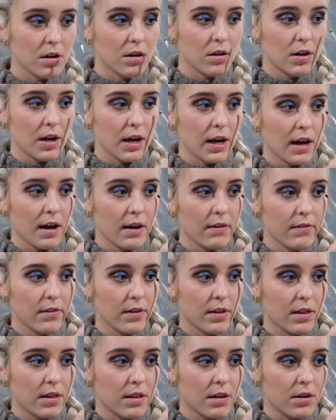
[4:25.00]
So I have
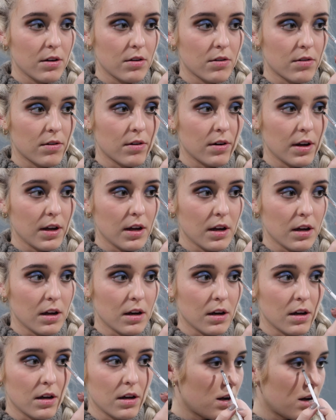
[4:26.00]
the
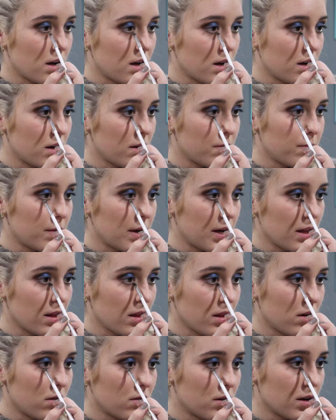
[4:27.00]
green on my
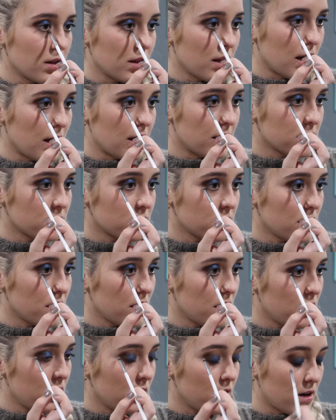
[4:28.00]
lower lash
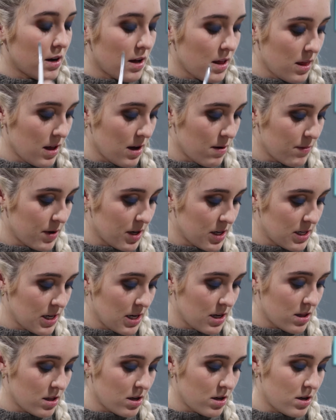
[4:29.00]
line, and I think I'm going to
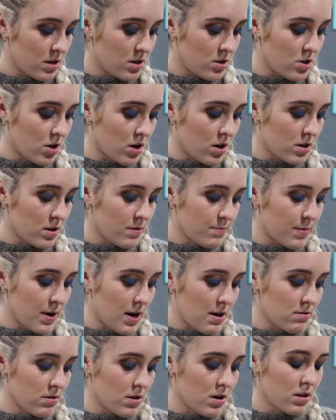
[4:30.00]
take the dark
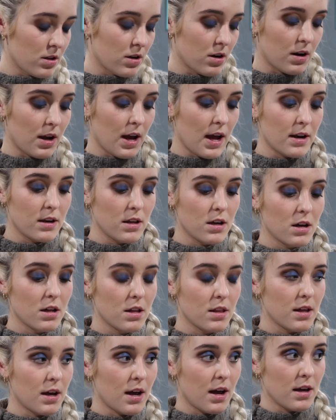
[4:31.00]
brown color
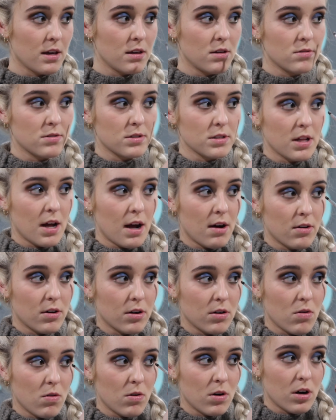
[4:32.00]
Kenya that I use in the
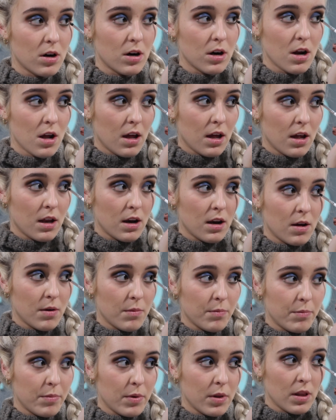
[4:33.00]
outer corner and
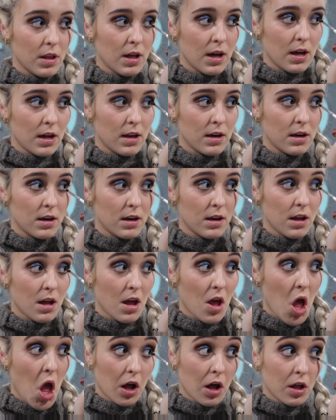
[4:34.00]
blend
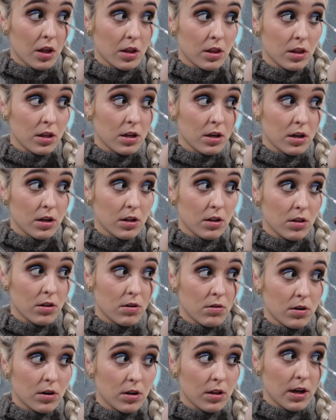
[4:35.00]
on the
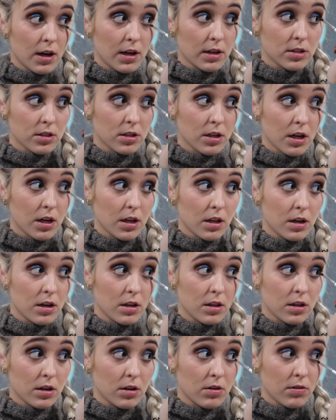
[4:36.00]
lower lash line
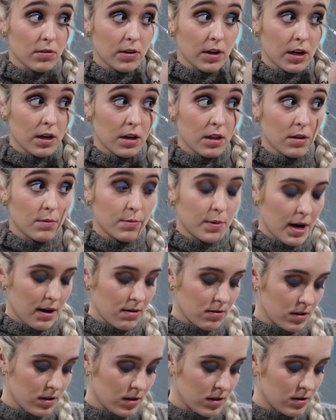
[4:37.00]
the green and the
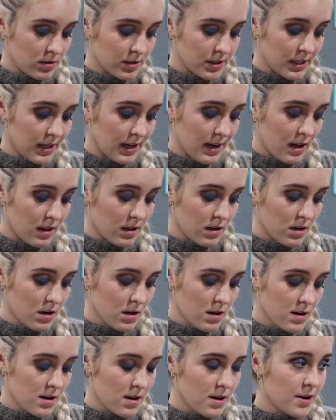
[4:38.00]
brown a little
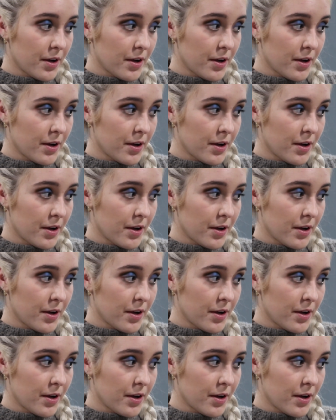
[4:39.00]
together.